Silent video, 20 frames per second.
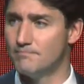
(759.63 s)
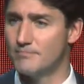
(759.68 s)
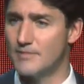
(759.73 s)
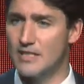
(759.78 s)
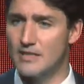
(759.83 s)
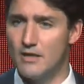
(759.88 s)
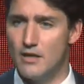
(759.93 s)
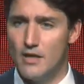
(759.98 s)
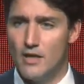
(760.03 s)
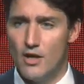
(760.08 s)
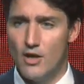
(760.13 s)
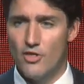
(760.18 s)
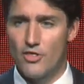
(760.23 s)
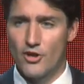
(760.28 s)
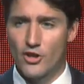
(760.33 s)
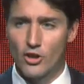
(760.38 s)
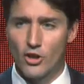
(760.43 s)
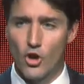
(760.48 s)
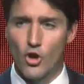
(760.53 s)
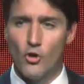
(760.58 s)
That
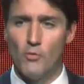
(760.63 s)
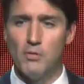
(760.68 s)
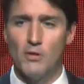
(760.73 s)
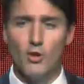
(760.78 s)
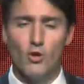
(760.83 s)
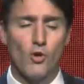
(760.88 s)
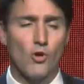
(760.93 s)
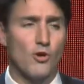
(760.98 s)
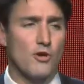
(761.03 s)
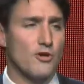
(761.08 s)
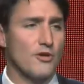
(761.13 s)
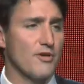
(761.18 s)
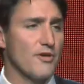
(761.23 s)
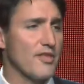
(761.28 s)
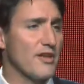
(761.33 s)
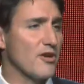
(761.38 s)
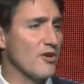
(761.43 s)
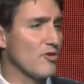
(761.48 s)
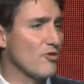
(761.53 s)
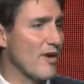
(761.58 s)
the global order
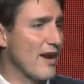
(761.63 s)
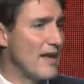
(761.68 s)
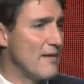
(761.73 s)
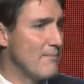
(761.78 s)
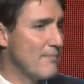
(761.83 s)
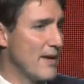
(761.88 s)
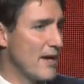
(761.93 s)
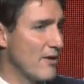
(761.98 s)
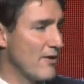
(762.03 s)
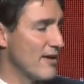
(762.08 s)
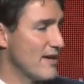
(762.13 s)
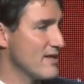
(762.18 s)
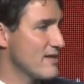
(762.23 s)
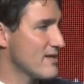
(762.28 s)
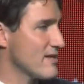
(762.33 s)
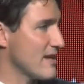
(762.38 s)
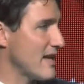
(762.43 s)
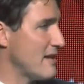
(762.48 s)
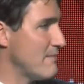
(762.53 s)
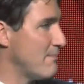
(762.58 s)
that our
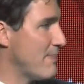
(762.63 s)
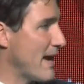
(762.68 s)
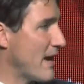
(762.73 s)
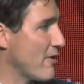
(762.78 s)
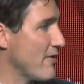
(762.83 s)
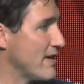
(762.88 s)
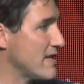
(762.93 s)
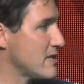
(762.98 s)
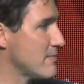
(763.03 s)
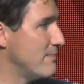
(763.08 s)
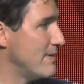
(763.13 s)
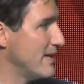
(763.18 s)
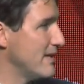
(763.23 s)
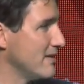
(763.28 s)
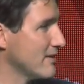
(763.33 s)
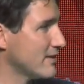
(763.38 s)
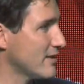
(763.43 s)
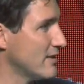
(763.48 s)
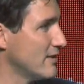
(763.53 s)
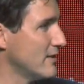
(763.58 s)
grandparents and parents
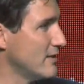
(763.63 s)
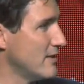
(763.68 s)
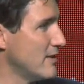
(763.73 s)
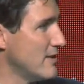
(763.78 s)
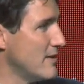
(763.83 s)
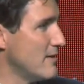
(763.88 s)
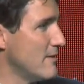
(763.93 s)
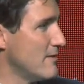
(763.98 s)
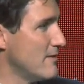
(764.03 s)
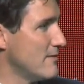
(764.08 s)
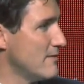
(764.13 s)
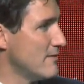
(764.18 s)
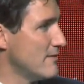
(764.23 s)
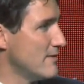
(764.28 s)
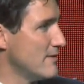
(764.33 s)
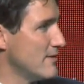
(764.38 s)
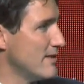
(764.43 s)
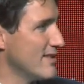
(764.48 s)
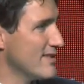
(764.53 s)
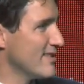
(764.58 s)
built
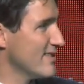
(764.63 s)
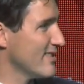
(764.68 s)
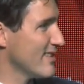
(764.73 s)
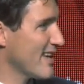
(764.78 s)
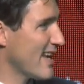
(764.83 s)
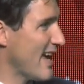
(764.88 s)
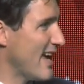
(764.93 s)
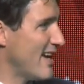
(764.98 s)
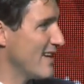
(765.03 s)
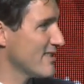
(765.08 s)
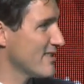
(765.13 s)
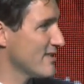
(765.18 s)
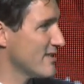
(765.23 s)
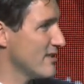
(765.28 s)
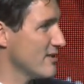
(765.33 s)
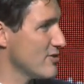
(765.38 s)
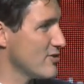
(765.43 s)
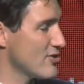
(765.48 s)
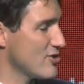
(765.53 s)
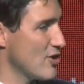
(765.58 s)
isn't cast
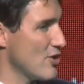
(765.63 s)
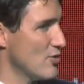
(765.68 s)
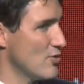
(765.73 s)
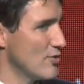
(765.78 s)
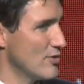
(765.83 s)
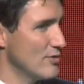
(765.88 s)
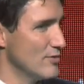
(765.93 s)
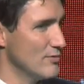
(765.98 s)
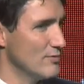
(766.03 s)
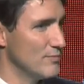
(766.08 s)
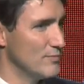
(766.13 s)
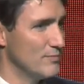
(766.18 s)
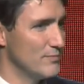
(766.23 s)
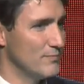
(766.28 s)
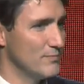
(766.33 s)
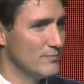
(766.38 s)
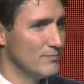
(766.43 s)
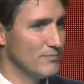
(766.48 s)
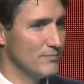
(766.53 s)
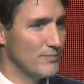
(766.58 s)
in stone.
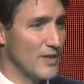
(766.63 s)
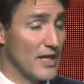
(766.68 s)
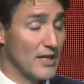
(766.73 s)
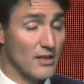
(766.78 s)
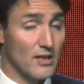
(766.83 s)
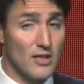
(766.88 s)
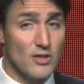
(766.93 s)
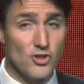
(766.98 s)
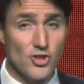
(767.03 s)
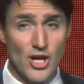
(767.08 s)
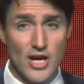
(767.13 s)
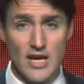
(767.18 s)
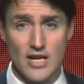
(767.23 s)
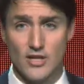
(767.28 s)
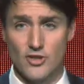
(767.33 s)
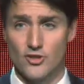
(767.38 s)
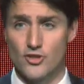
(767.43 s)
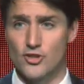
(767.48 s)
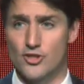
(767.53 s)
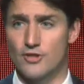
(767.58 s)
It can
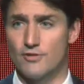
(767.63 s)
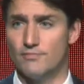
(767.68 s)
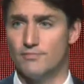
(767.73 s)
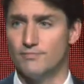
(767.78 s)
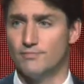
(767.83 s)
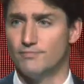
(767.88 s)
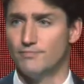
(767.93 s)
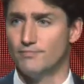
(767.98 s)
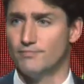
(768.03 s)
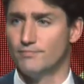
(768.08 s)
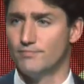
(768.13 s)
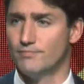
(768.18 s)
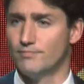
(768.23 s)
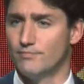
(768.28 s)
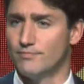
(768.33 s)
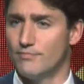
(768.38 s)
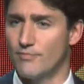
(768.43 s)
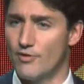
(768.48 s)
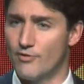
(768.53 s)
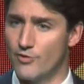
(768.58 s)
change
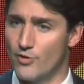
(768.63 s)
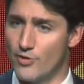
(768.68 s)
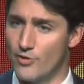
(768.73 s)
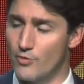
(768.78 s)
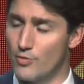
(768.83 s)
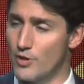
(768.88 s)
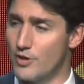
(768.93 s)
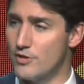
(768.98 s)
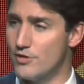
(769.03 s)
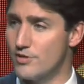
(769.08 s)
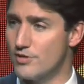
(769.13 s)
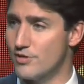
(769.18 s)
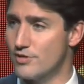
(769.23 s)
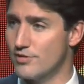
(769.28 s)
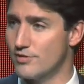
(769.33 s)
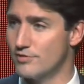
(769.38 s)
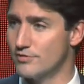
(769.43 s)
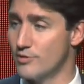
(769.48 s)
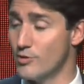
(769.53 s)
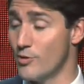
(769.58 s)
for the
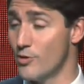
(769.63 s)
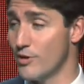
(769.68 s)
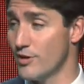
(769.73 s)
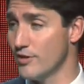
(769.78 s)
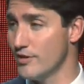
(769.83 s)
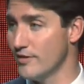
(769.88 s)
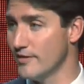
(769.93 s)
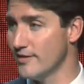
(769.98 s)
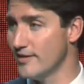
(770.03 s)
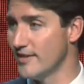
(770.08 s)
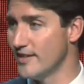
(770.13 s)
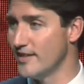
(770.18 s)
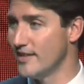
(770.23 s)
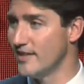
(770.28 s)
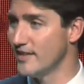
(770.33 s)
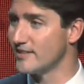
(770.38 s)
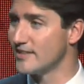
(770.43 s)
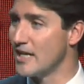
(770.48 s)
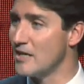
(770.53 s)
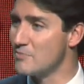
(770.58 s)
worse, or,
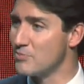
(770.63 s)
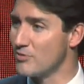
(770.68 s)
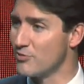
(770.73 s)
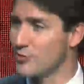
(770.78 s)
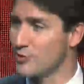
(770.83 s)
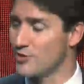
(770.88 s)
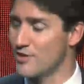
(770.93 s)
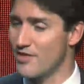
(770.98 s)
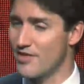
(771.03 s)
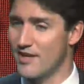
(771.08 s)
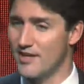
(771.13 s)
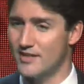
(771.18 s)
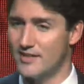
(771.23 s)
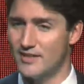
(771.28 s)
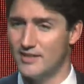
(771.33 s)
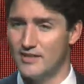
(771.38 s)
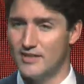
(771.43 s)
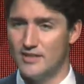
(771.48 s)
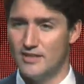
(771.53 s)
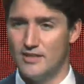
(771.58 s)
as I prefer to
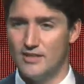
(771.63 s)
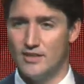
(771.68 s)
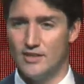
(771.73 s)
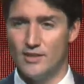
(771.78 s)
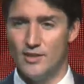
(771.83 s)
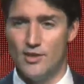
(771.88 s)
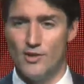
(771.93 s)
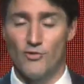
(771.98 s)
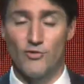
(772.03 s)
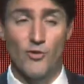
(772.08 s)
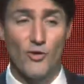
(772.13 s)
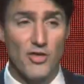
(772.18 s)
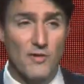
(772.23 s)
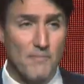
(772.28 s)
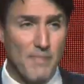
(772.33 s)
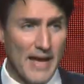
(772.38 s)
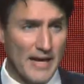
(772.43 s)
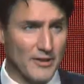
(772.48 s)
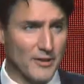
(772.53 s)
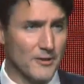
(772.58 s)
think, for the
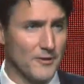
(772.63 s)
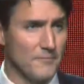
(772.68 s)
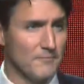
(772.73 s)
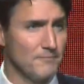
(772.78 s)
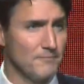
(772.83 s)
better.